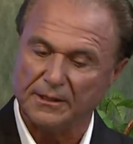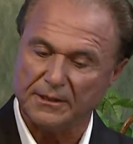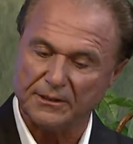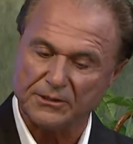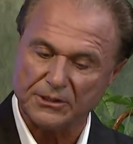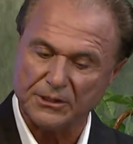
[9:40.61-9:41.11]

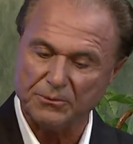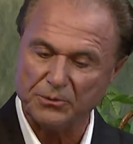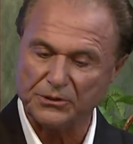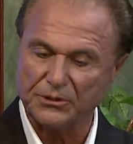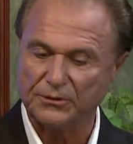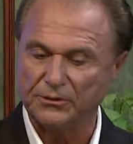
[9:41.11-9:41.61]
Then she
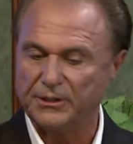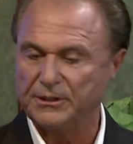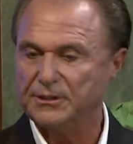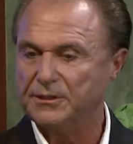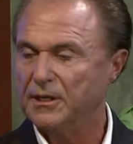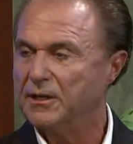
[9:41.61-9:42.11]
went to the
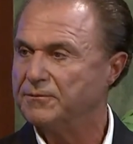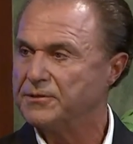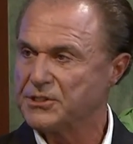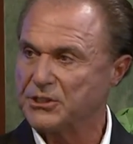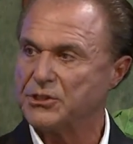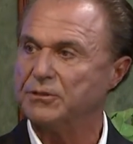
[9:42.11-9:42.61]
uh,
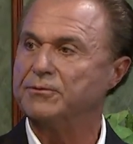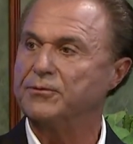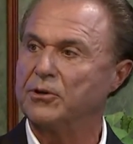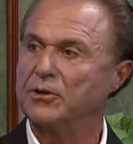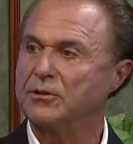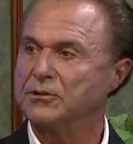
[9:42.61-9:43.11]
physician
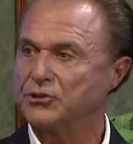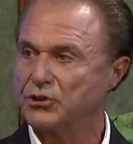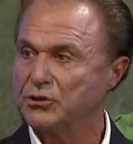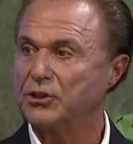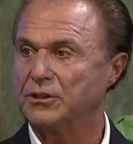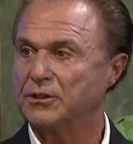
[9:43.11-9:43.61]
for her
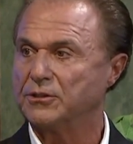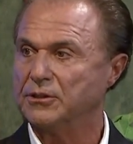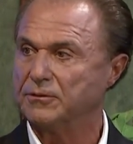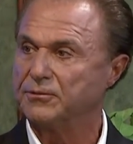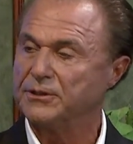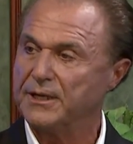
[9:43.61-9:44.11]
sugar, you
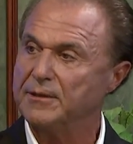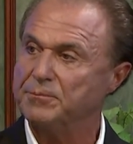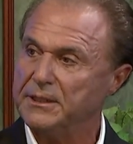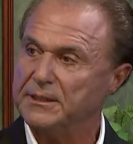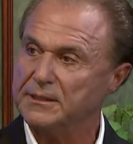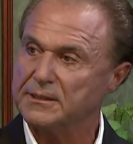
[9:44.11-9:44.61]
know, for
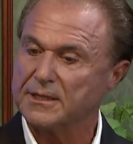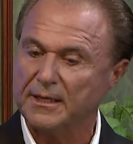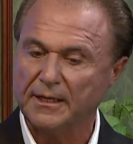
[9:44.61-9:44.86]
diabetes.